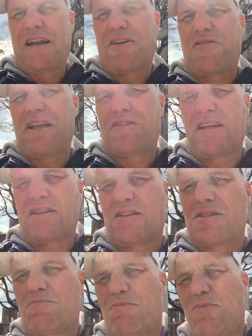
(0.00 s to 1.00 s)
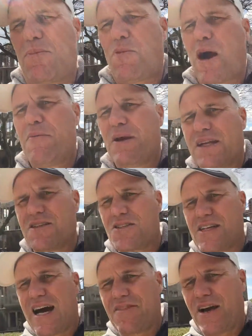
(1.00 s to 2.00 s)
I think that the way we can
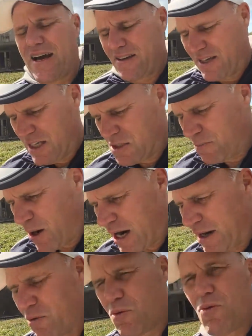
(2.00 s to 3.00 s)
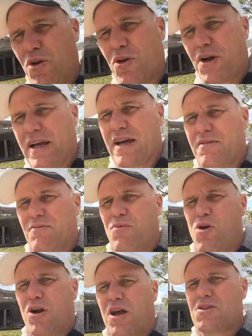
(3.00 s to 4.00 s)
start that is by looking at
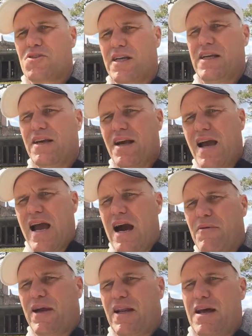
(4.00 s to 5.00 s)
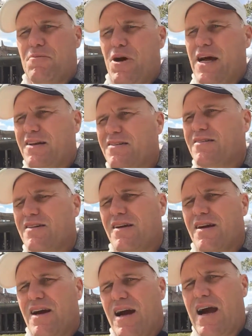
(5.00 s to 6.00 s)
more closely how we collaborate,
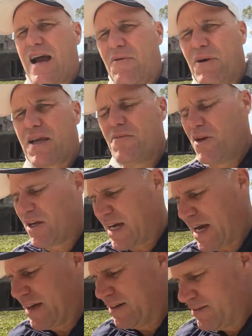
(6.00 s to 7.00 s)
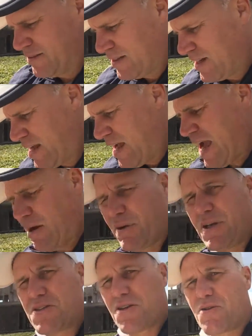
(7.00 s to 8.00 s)
how we communicate, how
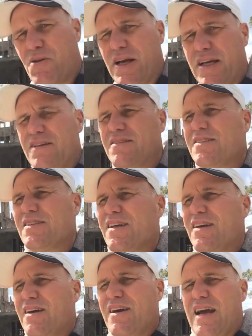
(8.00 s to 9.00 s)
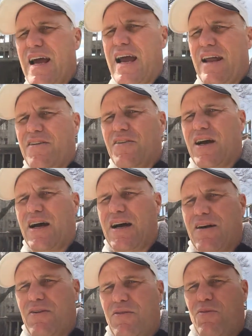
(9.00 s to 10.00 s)
we disagree, and
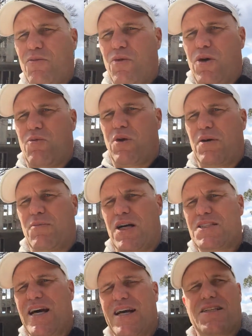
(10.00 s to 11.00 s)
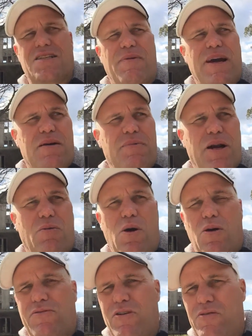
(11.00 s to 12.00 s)
what it might take to make a better
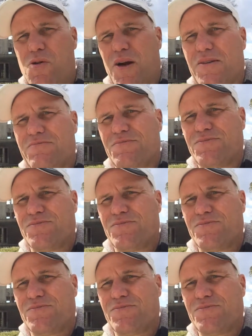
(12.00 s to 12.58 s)
world for everyone.